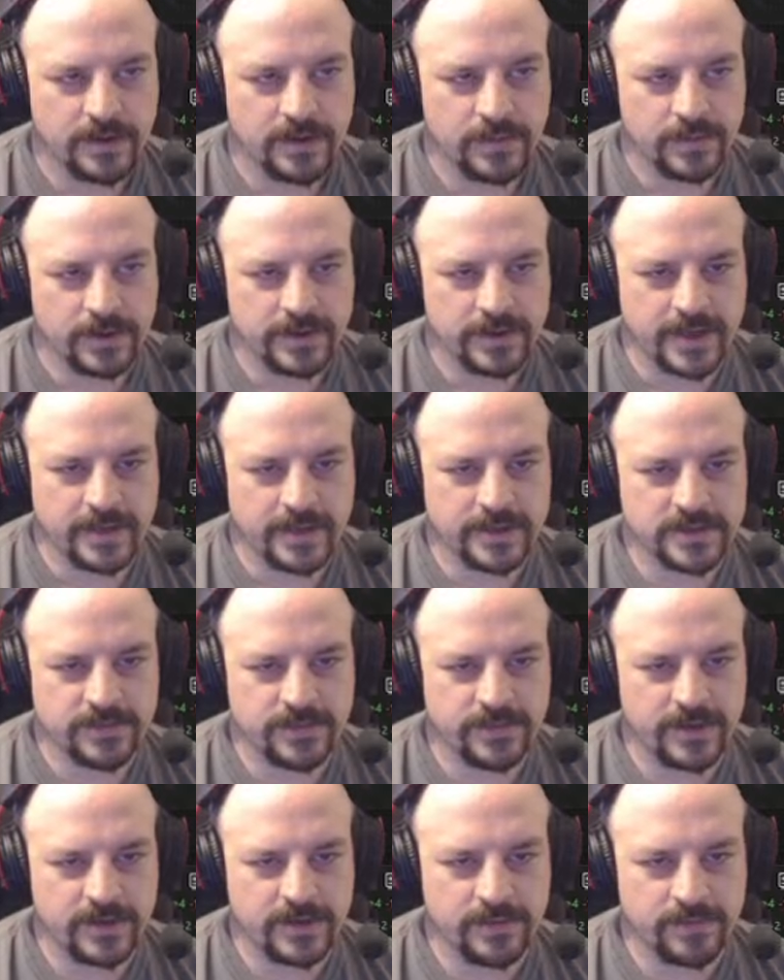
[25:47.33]
We're going to take this
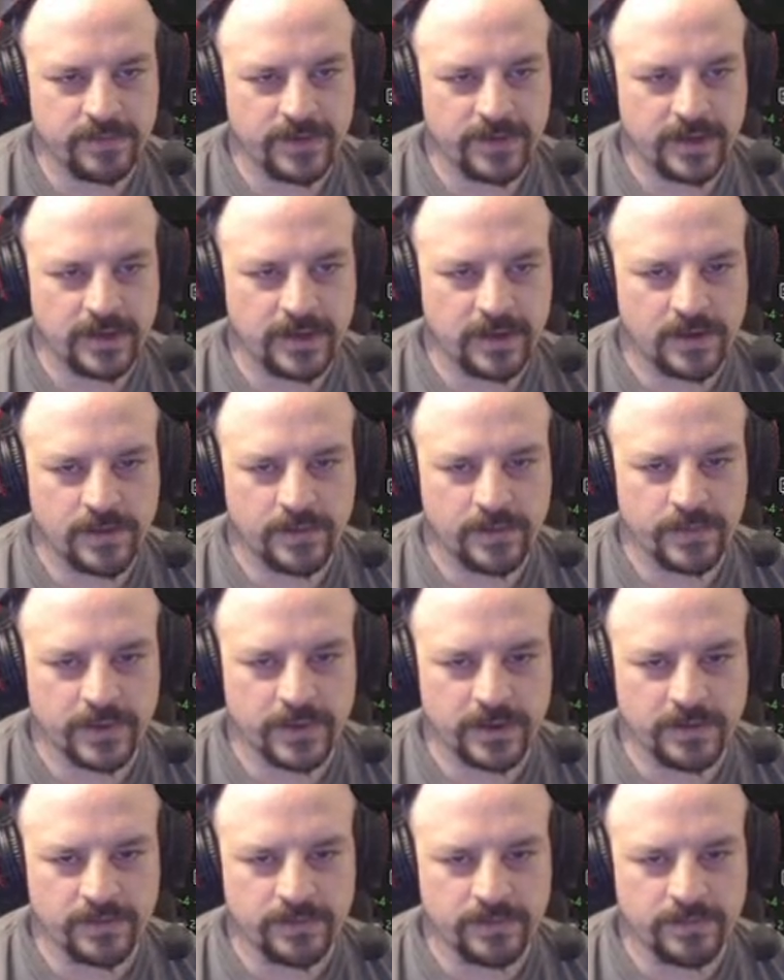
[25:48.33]
video and we're
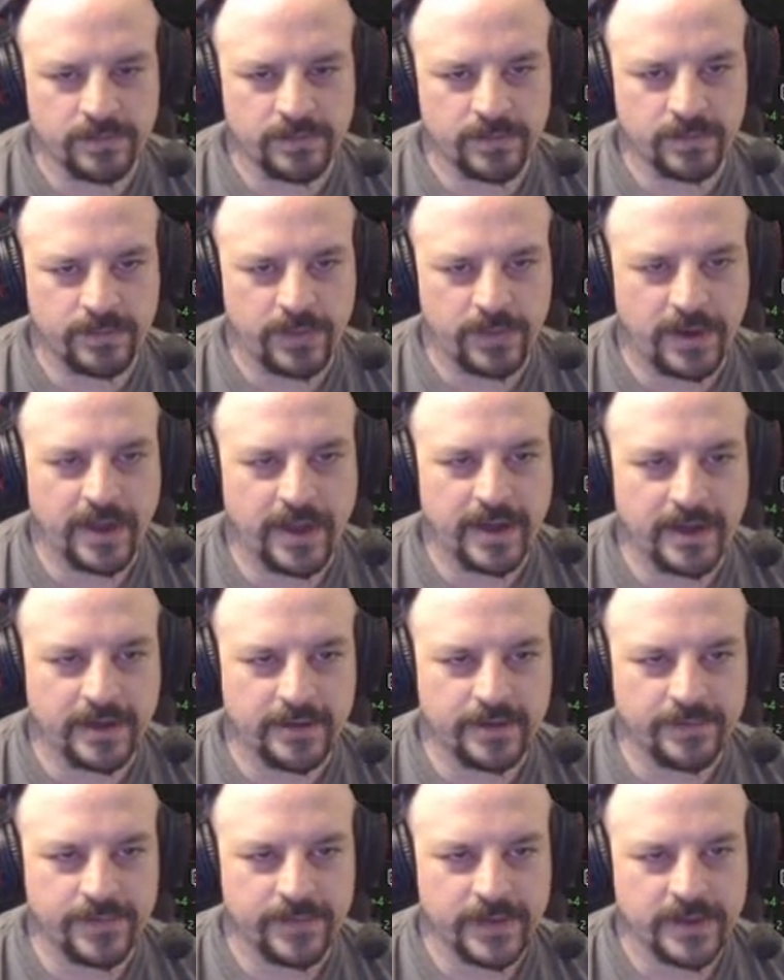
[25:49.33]
going to play
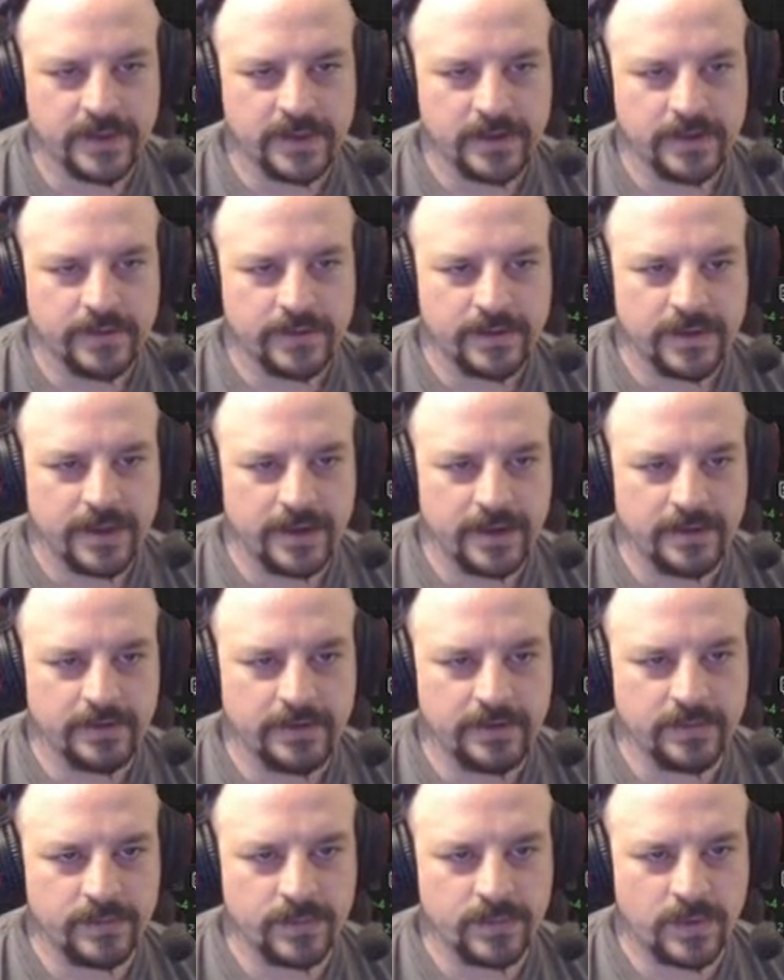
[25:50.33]
it, and
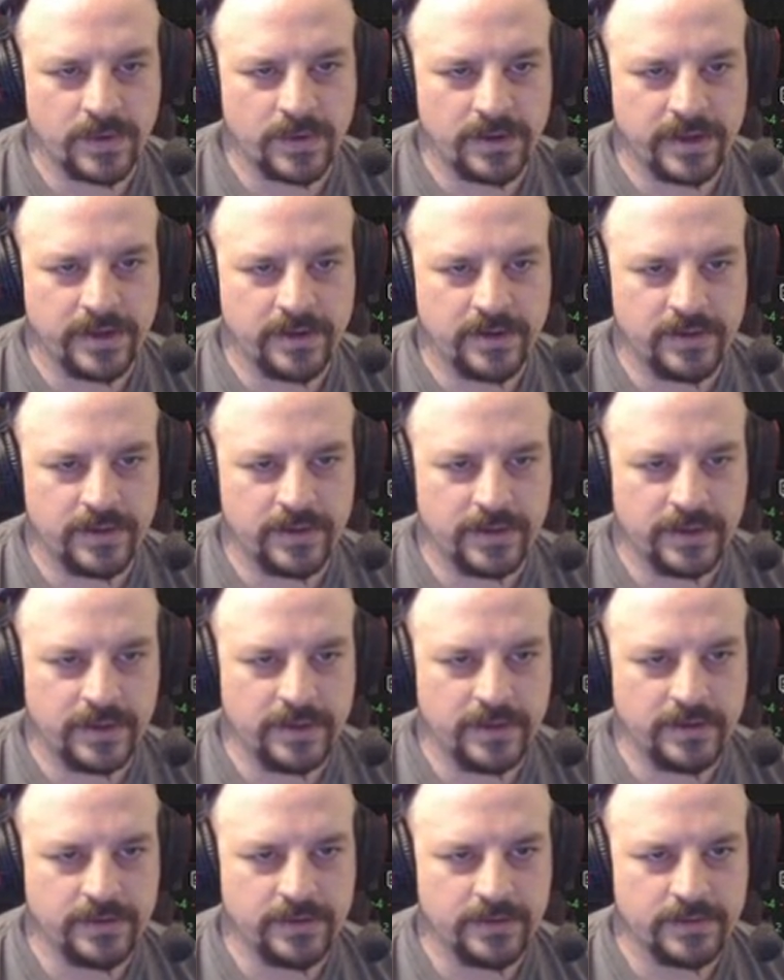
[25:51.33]
we're
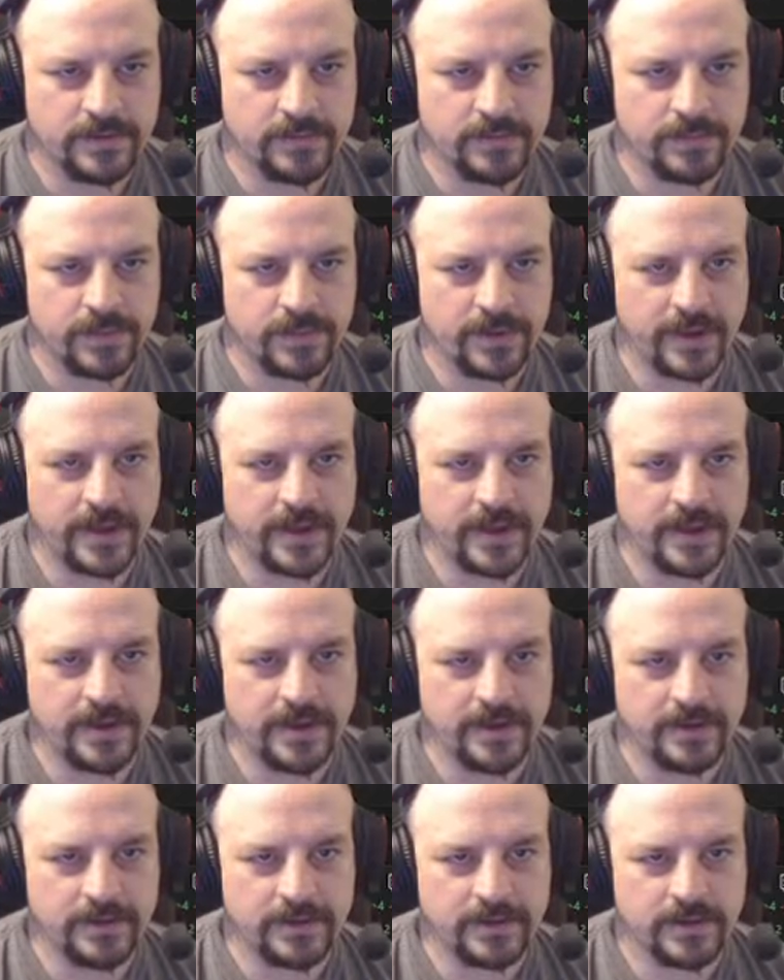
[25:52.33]
literally
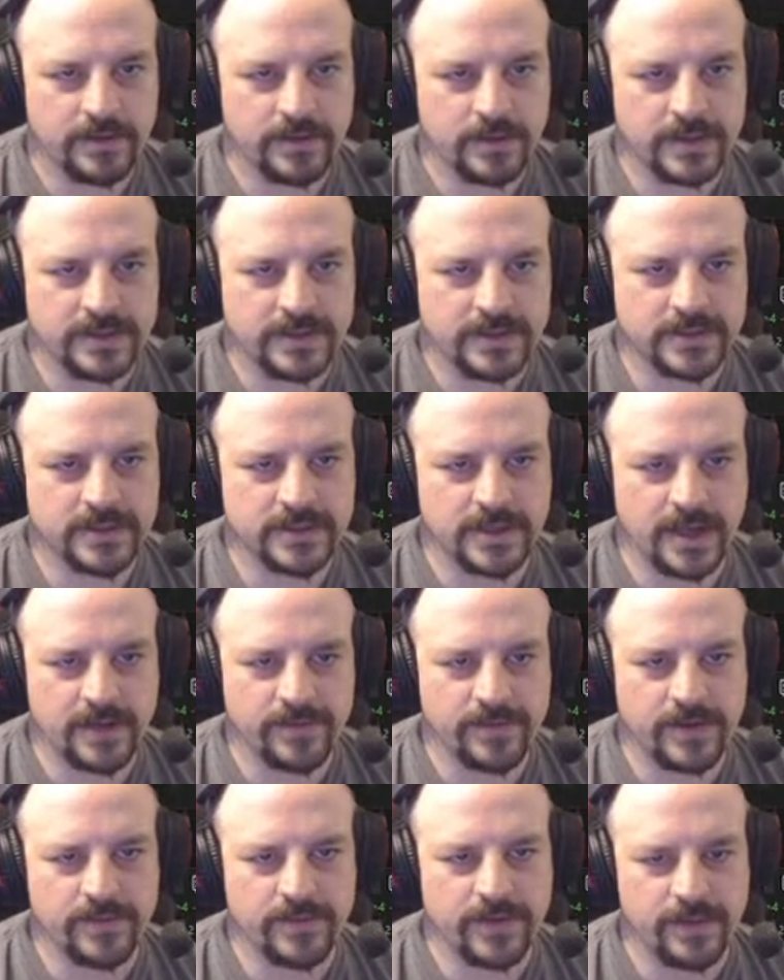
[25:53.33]
playing. This is an
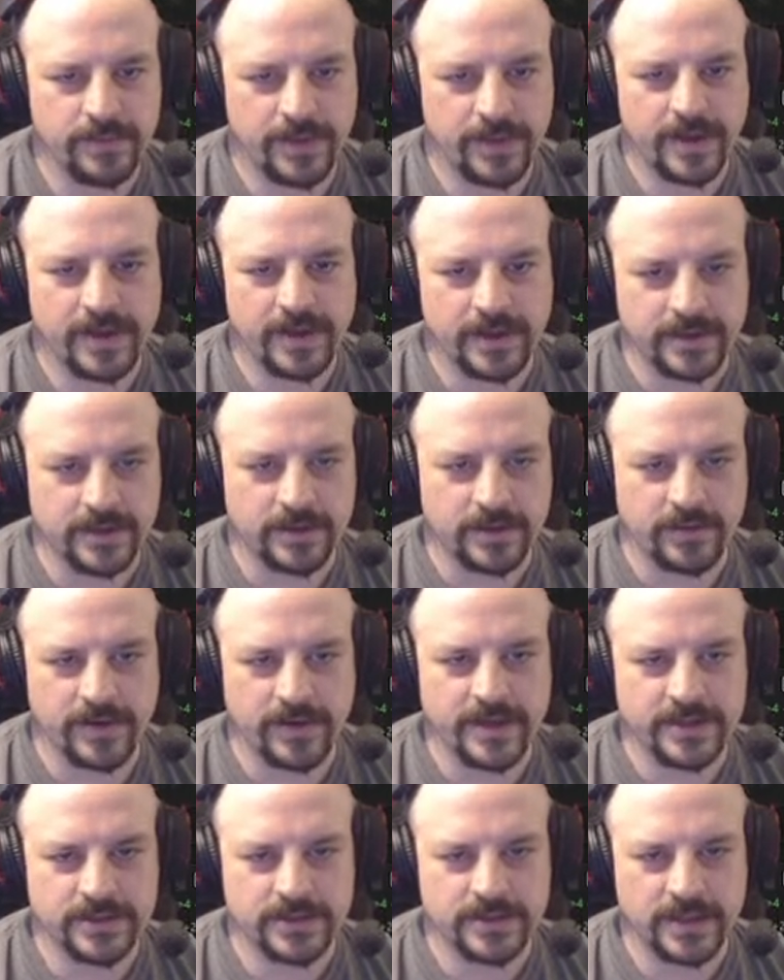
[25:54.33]
FFmpeg
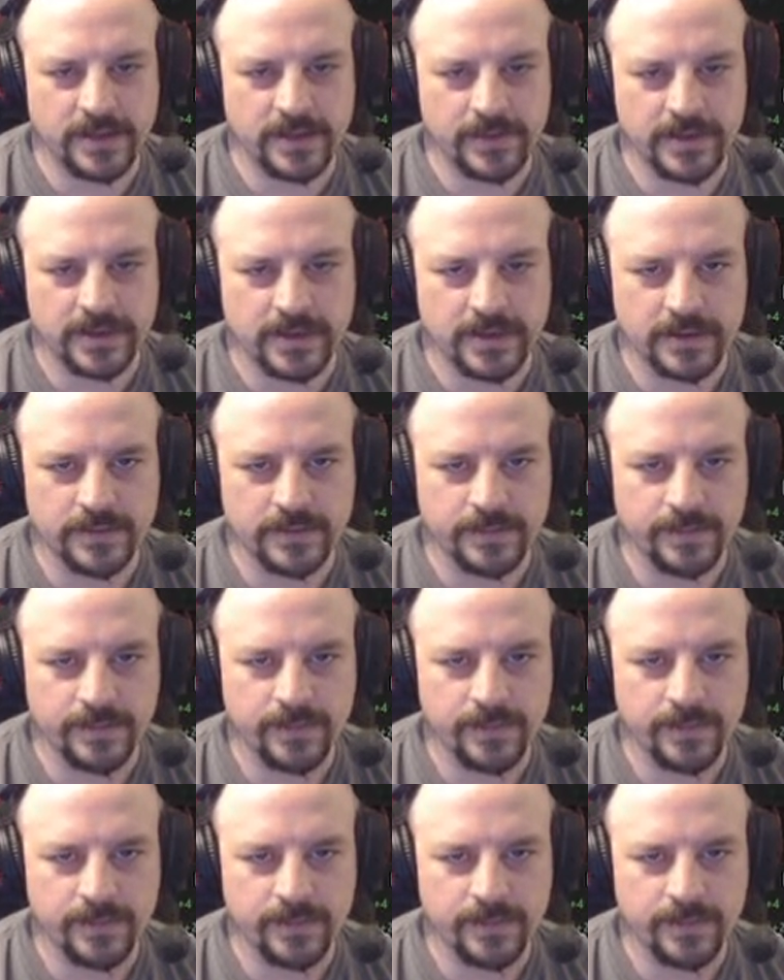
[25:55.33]
integration that we did.